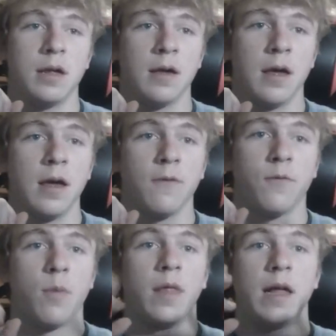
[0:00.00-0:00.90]
it
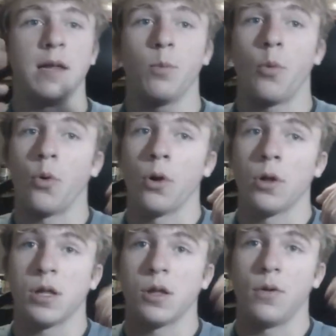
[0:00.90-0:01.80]
from letting
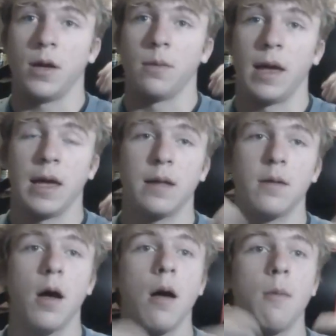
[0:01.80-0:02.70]
more sodium
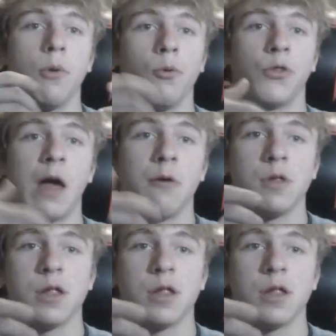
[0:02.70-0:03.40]
in, but without